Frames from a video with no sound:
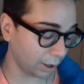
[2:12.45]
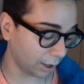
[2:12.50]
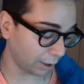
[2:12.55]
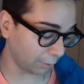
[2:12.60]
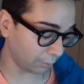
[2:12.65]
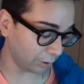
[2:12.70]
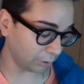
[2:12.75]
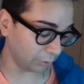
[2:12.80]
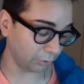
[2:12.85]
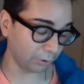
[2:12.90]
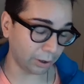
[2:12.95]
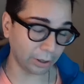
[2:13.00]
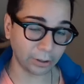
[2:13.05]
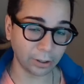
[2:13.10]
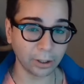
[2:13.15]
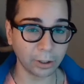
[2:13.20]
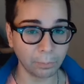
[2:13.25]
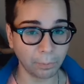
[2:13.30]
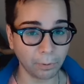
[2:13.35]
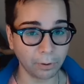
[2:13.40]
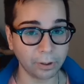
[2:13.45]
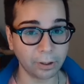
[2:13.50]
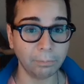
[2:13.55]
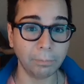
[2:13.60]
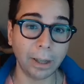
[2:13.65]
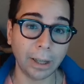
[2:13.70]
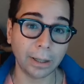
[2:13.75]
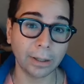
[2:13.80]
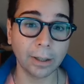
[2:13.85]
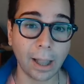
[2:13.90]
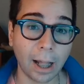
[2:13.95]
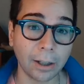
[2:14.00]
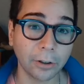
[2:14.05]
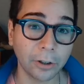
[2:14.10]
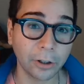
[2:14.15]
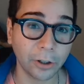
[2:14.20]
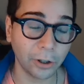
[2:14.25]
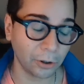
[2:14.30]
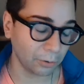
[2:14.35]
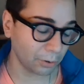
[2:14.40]
and I really do get that this person means a lot
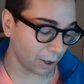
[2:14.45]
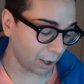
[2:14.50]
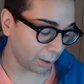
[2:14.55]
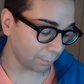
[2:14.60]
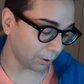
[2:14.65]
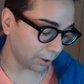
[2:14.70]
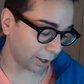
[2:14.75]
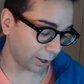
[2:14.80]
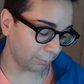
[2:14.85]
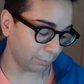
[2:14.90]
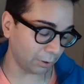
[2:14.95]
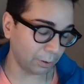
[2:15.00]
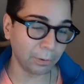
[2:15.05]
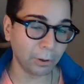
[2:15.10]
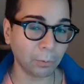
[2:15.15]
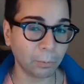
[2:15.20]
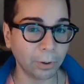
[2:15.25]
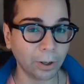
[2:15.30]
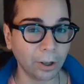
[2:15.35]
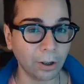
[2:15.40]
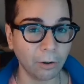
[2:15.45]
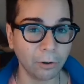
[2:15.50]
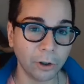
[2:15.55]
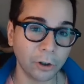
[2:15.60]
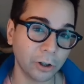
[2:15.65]
to you, but can we be real?